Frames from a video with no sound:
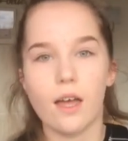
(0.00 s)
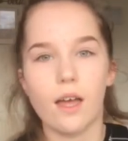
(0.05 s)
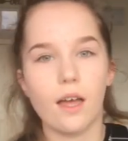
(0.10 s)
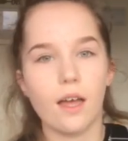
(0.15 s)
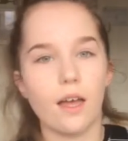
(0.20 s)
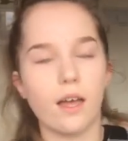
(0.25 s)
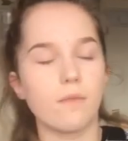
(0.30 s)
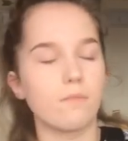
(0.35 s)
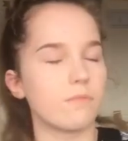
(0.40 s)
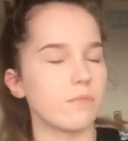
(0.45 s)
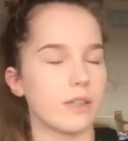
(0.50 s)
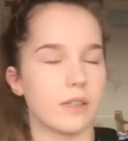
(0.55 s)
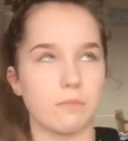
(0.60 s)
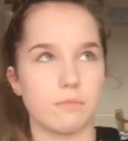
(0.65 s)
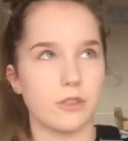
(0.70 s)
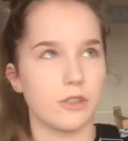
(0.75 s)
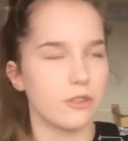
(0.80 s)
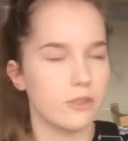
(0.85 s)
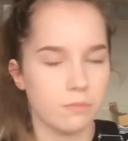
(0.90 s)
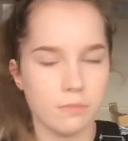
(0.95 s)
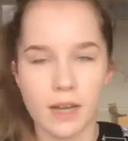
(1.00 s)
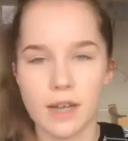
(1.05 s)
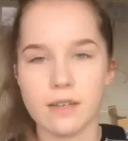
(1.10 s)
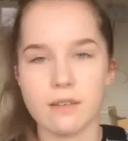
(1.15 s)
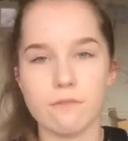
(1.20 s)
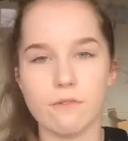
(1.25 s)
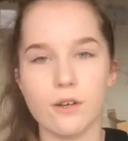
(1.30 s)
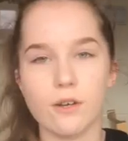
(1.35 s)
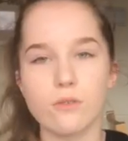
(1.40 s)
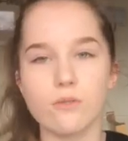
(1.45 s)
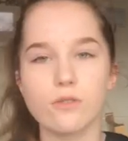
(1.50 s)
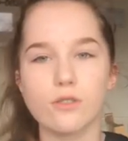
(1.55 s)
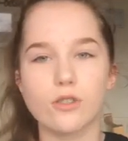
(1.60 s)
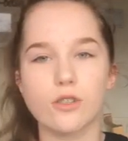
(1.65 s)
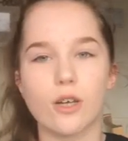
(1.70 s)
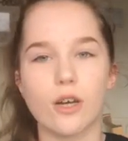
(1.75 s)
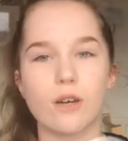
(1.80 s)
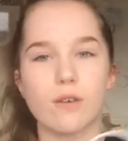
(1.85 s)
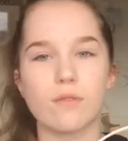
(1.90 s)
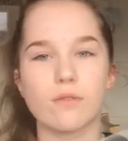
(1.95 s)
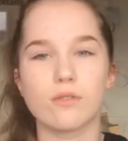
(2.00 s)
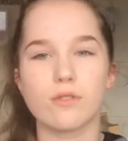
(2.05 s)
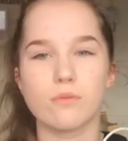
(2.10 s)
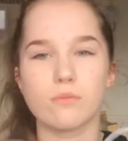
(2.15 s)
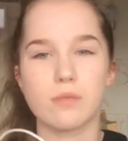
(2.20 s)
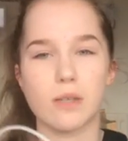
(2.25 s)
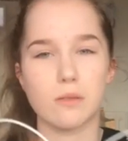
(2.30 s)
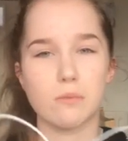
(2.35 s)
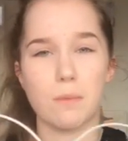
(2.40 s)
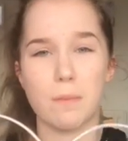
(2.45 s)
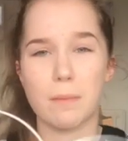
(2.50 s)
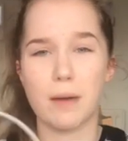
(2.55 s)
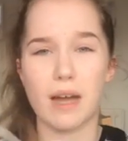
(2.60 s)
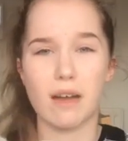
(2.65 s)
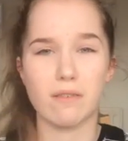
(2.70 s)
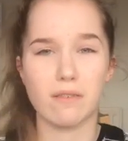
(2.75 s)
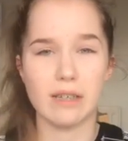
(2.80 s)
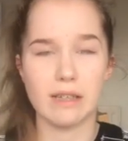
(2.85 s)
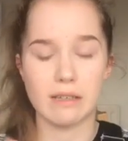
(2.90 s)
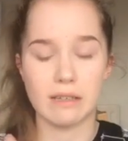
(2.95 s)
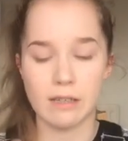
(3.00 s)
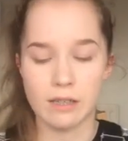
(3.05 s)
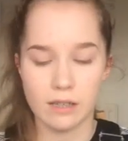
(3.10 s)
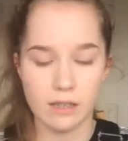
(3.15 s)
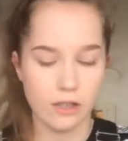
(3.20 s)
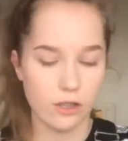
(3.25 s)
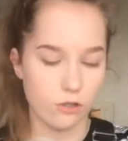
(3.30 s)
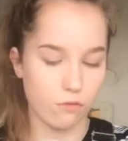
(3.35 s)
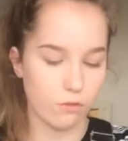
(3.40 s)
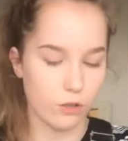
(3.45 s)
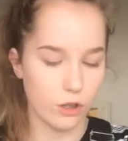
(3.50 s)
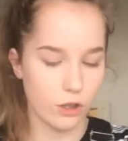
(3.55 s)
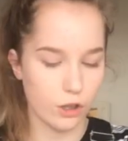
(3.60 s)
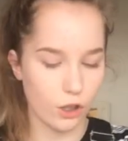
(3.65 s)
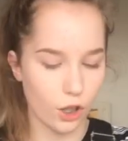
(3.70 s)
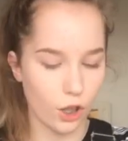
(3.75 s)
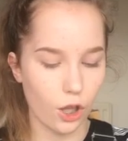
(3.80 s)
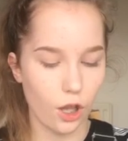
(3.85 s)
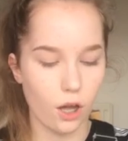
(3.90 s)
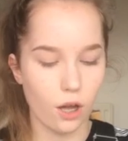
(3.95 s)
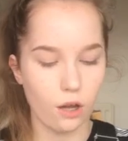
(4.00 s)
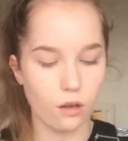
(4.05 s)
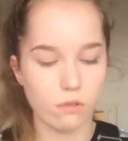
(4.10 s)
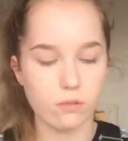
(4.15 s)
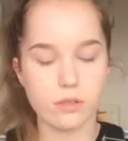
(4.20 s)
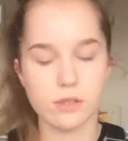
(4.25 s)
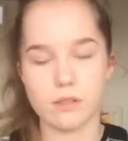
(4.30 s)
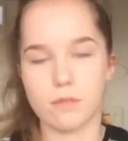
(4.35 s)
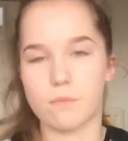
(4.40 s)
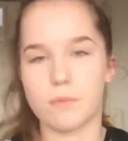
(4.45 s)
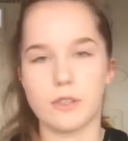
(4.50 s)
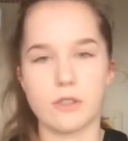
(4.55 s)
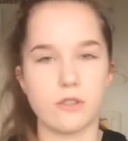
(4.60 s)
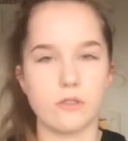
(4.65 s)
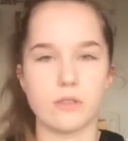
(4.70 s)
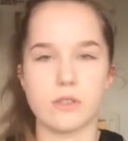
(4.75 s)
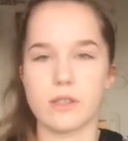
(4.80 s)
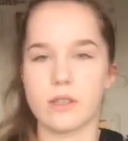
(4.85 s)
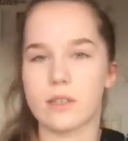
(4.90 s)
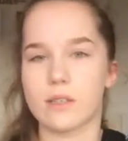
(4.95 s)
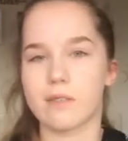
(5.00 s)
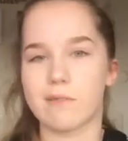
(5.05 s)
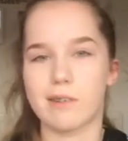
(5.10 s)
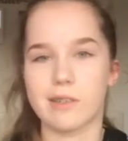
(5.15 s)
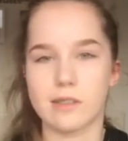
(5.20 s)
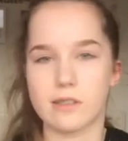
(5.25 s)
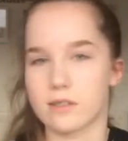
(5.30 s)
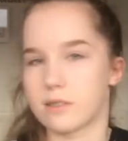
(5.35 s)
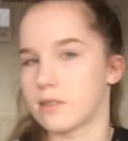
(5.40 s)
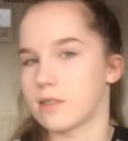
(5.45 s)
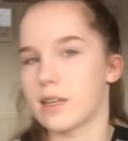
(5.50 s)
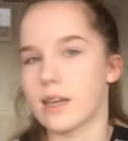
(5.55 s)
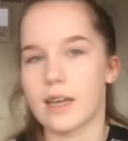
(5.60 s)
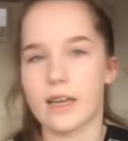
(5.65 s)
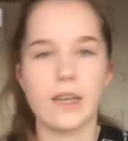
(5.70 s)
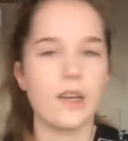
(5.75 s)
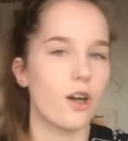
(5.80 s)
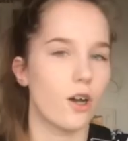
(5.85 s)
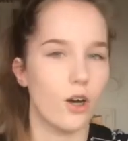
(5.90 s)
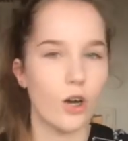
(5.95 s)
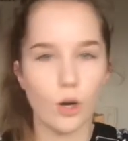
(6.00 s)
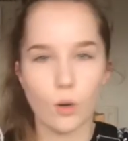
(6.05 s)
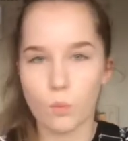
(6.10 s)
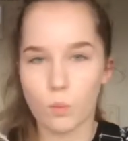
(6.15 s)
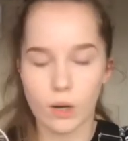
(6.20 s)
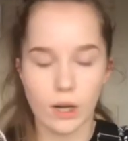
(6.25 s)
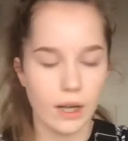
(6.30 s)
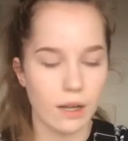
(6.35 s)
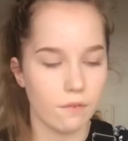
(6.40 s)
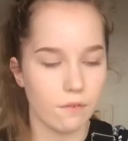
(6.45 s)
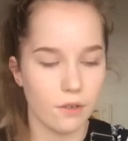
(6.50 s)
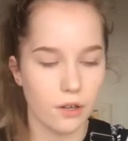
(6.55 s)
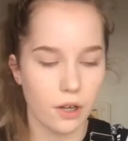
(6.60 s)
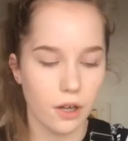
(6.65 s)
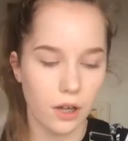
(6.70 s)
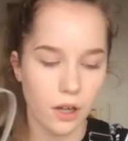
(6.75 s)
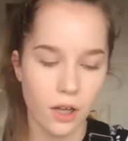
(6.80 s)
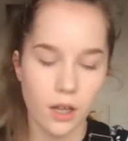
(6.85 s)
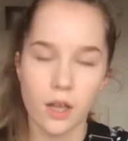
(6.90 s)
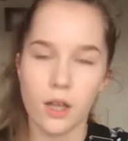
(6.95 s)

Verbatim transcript: um, when I'm using my headphones so sometimes my battery is running low because I've been using it like the rest of the day or whatever